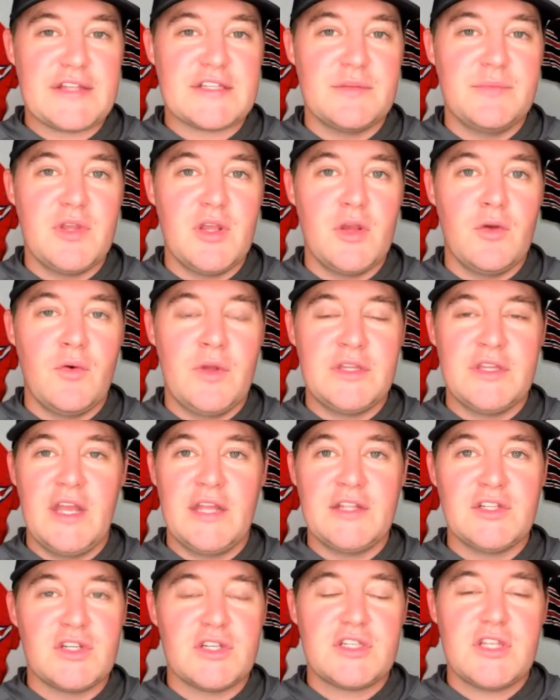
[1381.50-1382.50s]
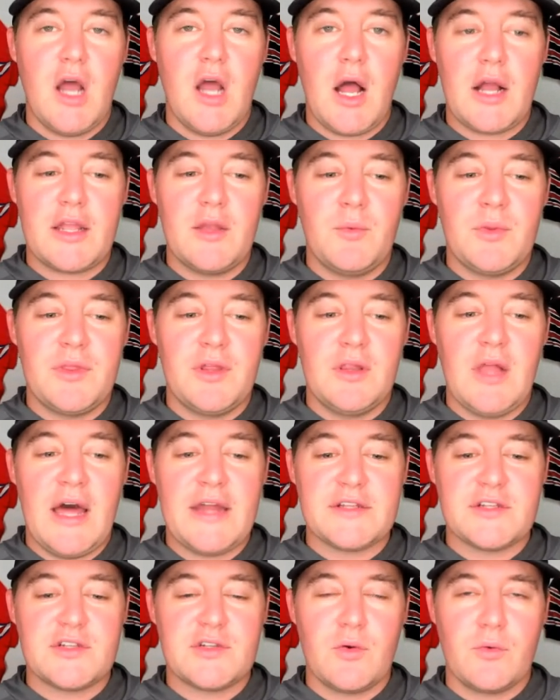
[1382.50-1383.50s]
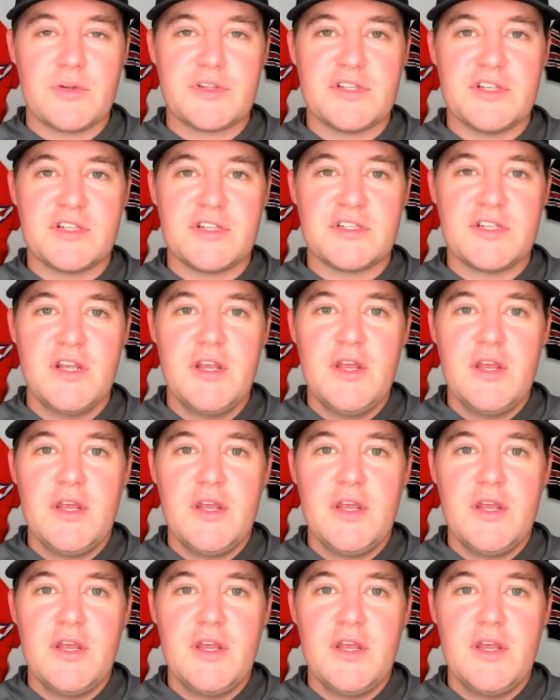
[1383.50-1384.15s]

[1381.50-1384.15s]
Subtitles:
SMU. And just talking with a lot of sources,